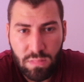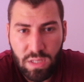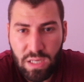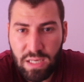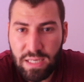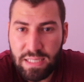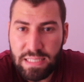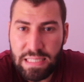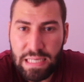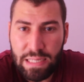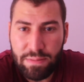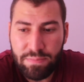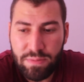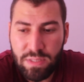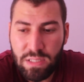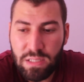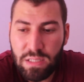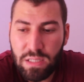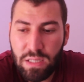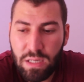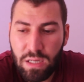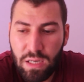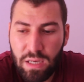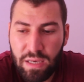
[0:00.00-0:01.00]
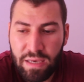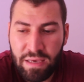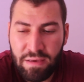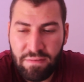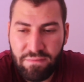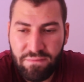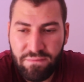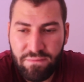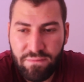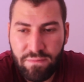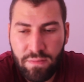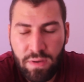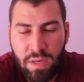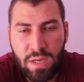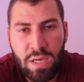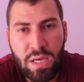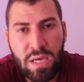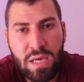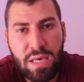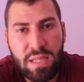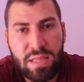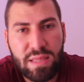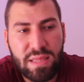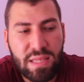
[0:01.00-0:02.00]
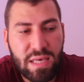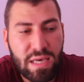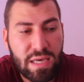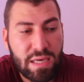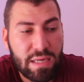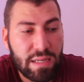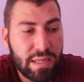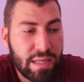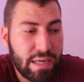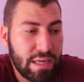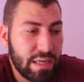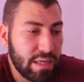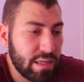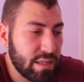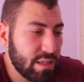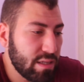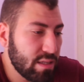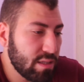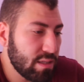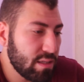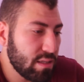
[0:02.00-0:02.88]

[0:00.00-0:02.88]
except if they like